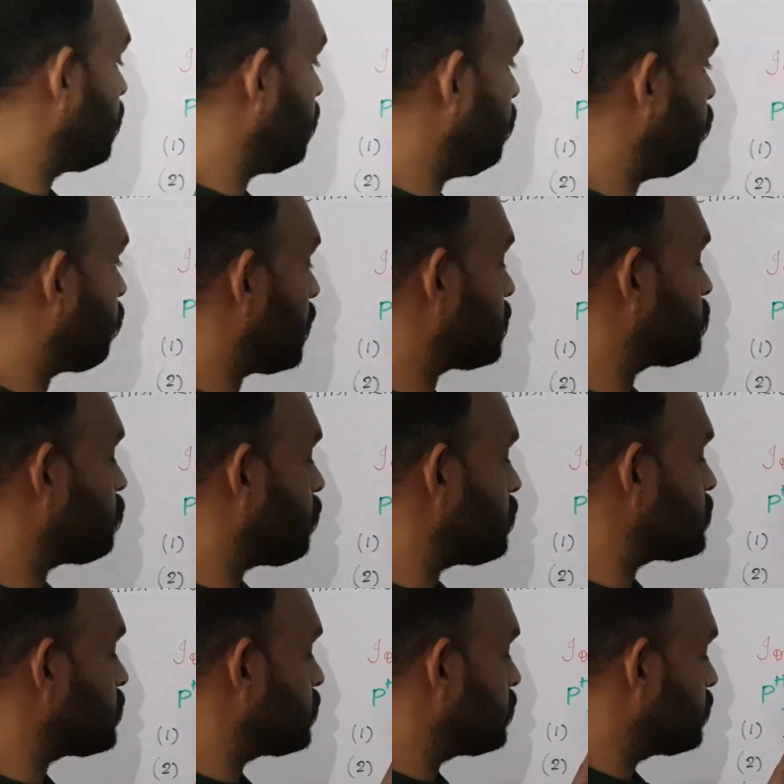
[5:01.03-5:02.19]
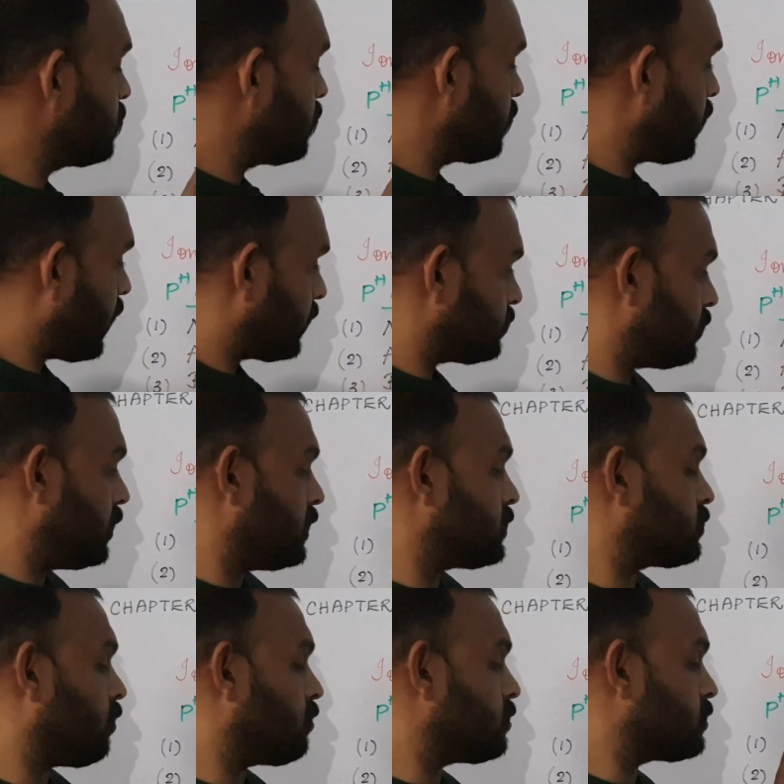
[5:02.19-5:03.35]
Neutral salt, acidic
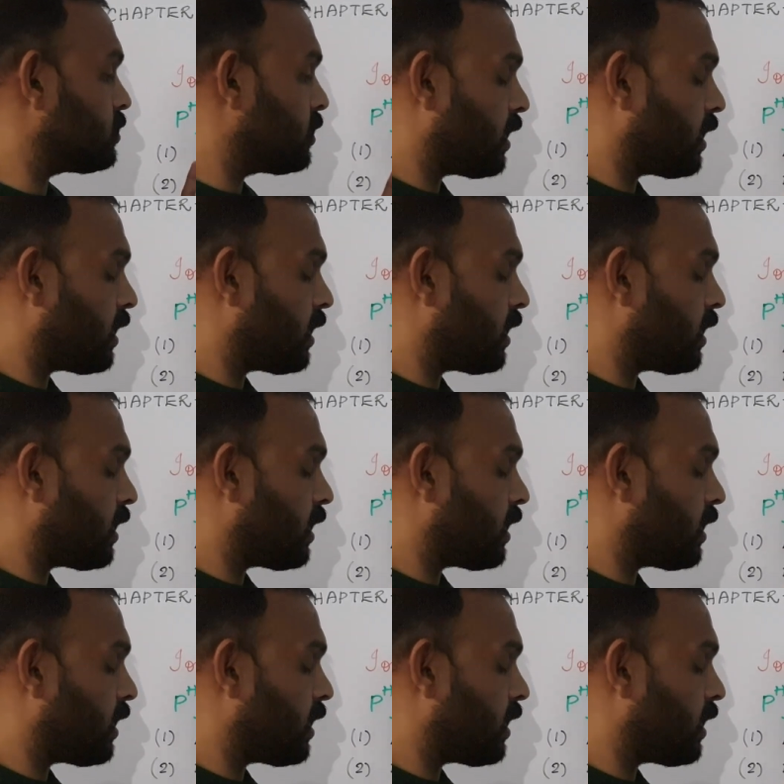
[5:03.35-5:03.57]
salt